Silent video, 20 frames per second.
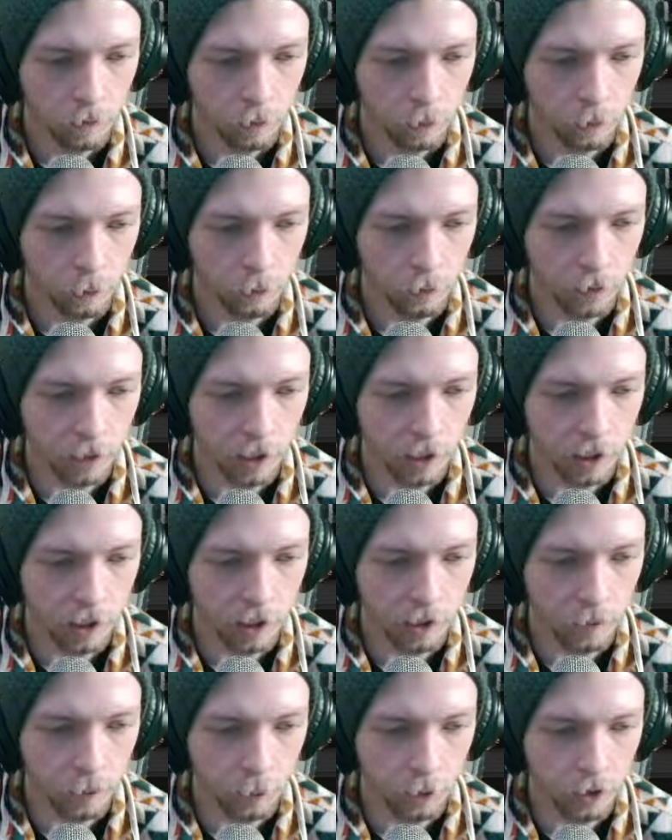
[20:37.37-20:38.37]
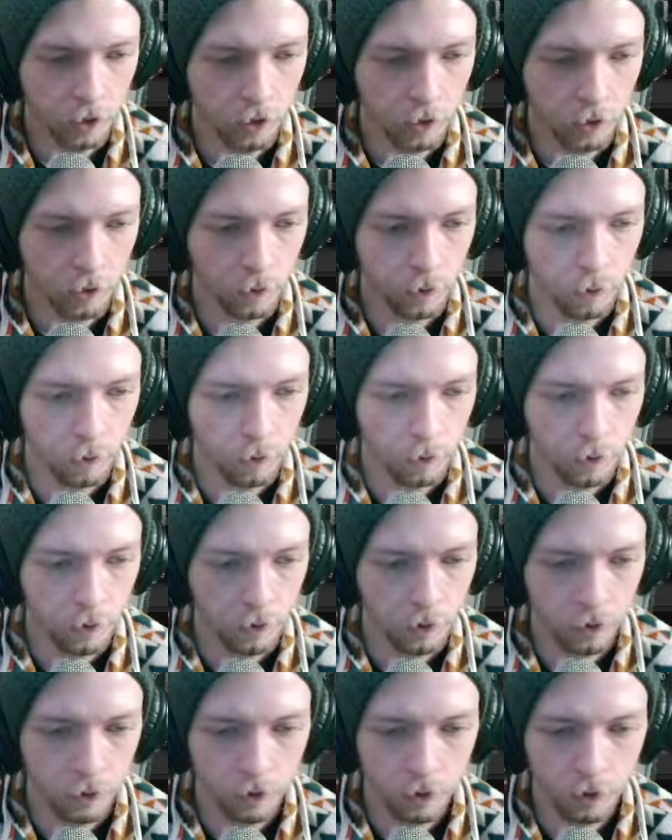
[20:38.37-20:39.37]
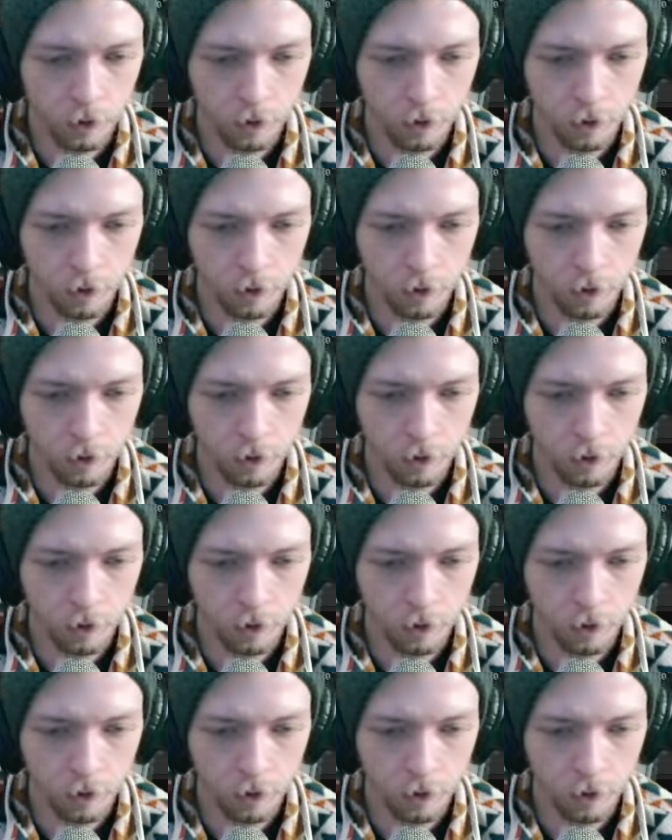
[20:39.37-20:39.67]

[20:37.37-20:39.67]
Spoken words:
We've got some windows.